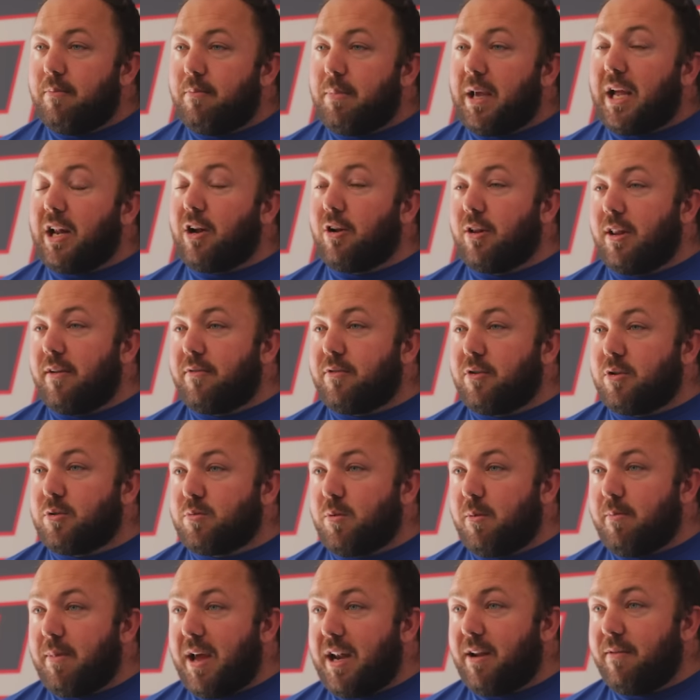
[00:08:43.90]
beginner lifters
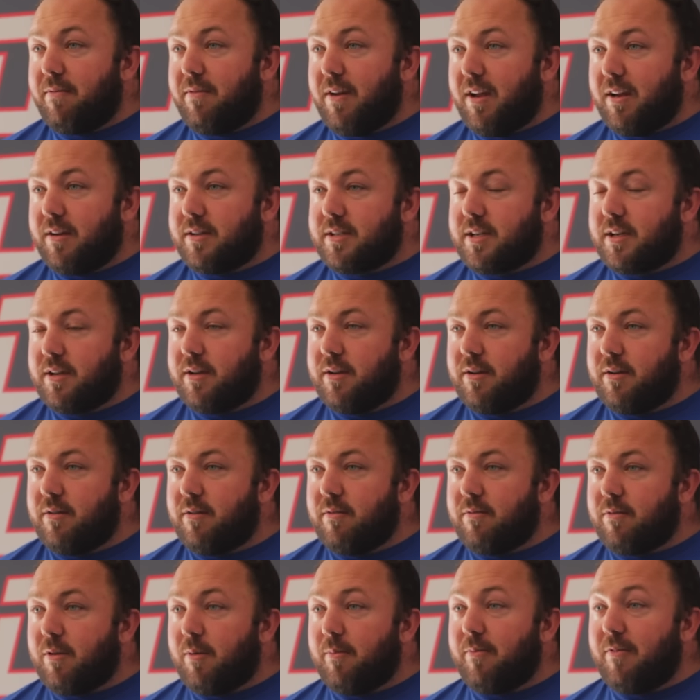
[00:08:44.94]
will benefit
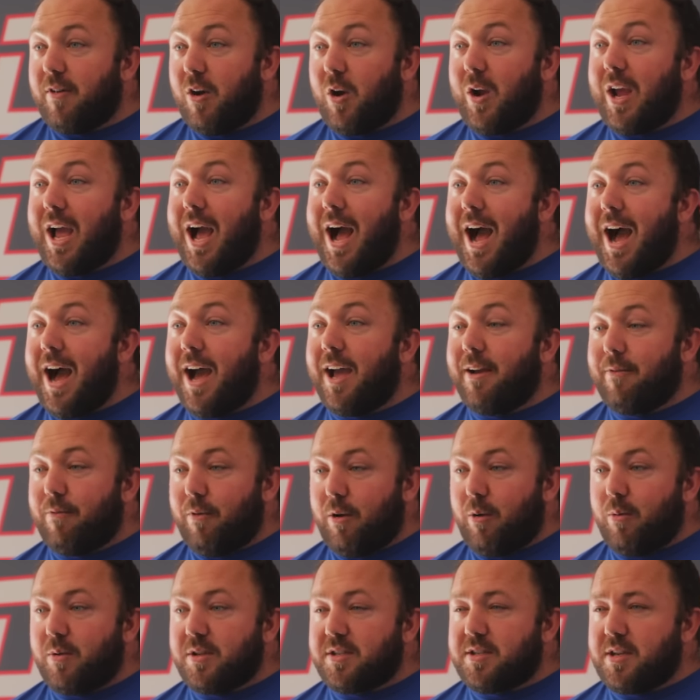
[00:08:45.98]
from very high
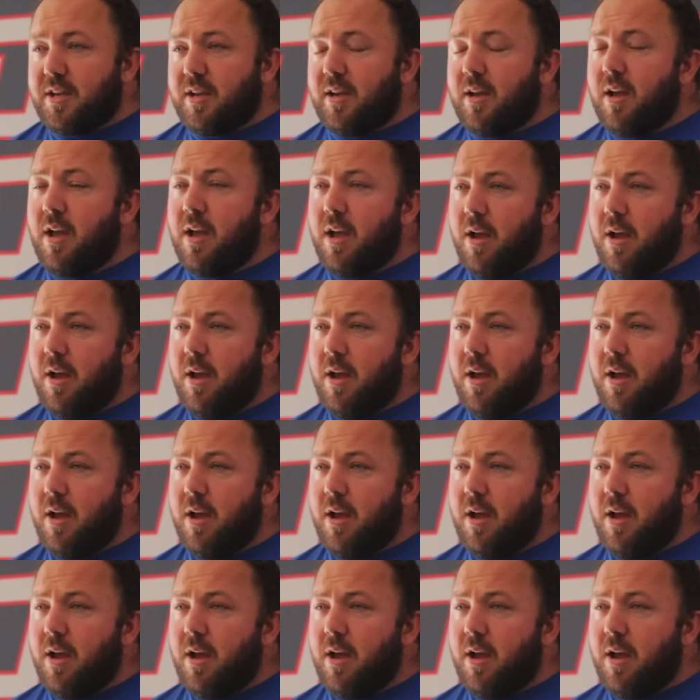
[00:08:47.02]
frequency,